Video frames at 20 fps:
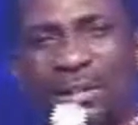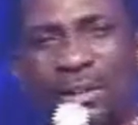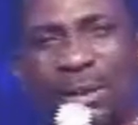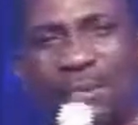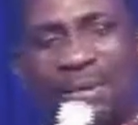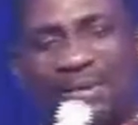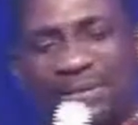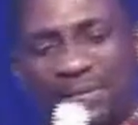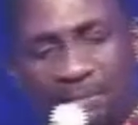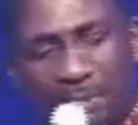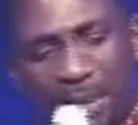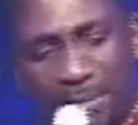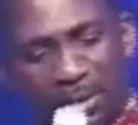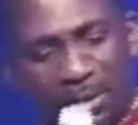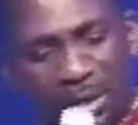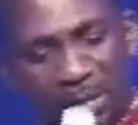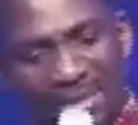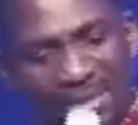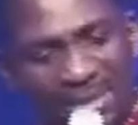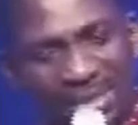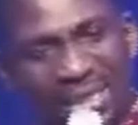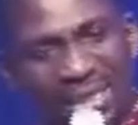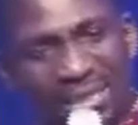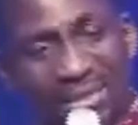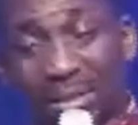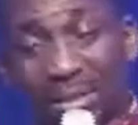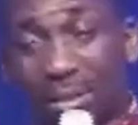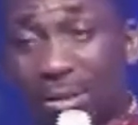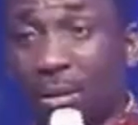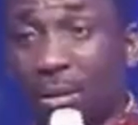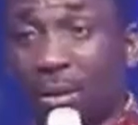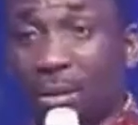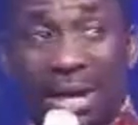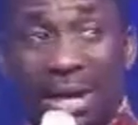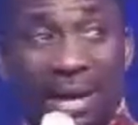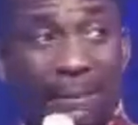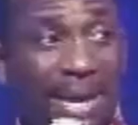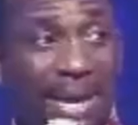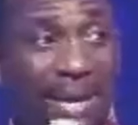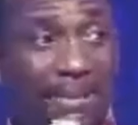Number, number six,
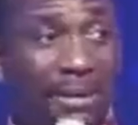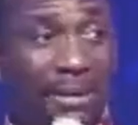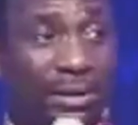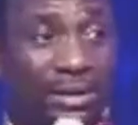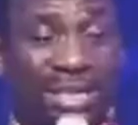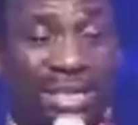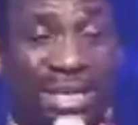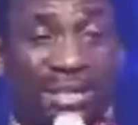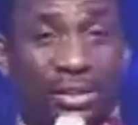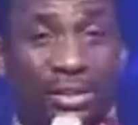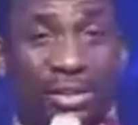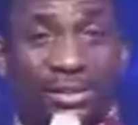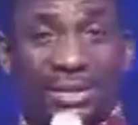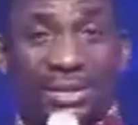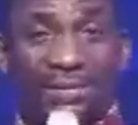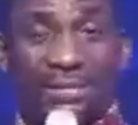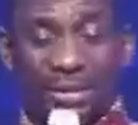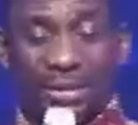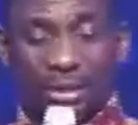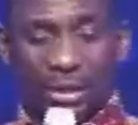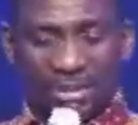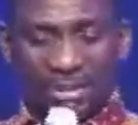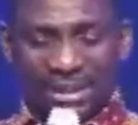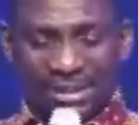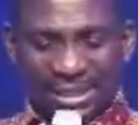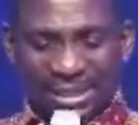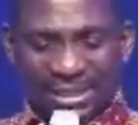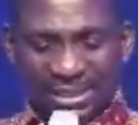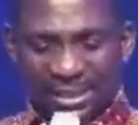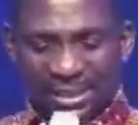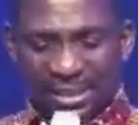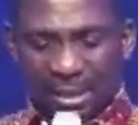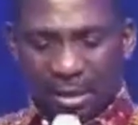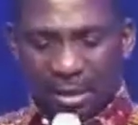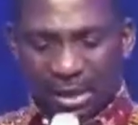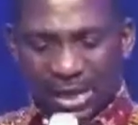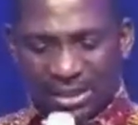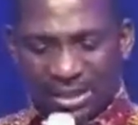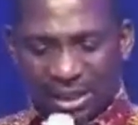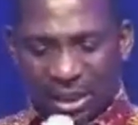I, I may not exhaust everything. Number six is
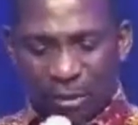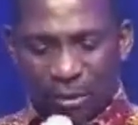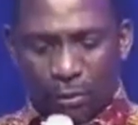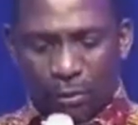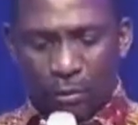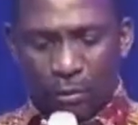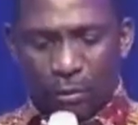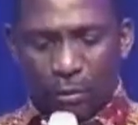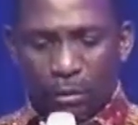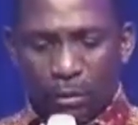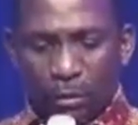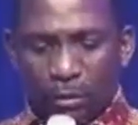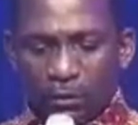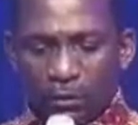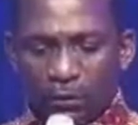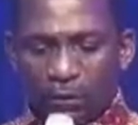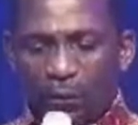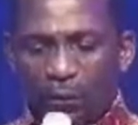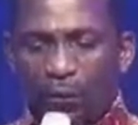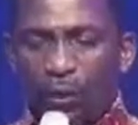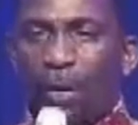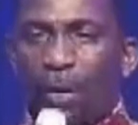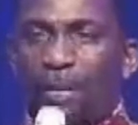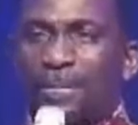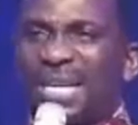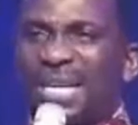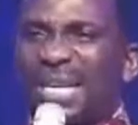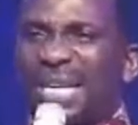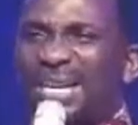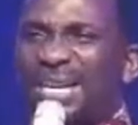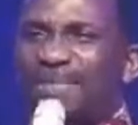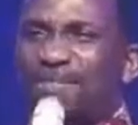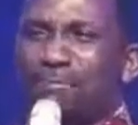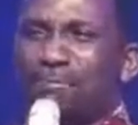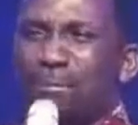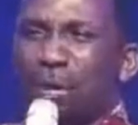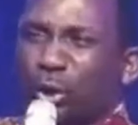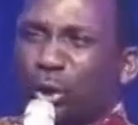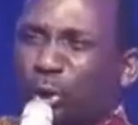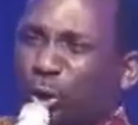rescue from
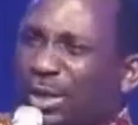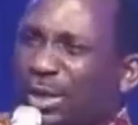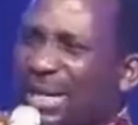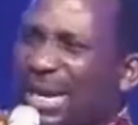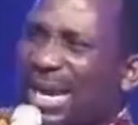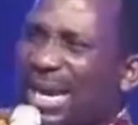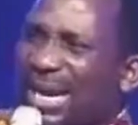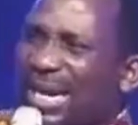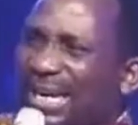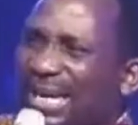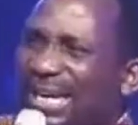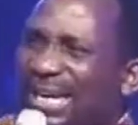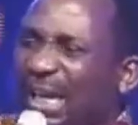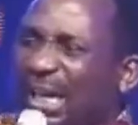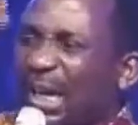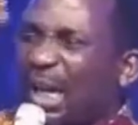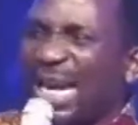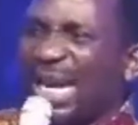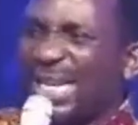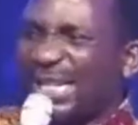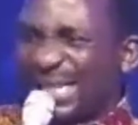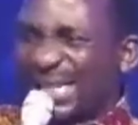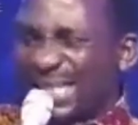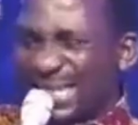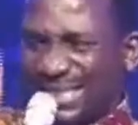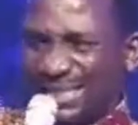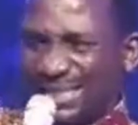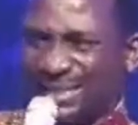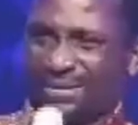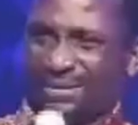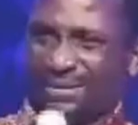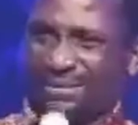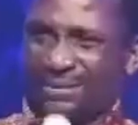emotional crisis.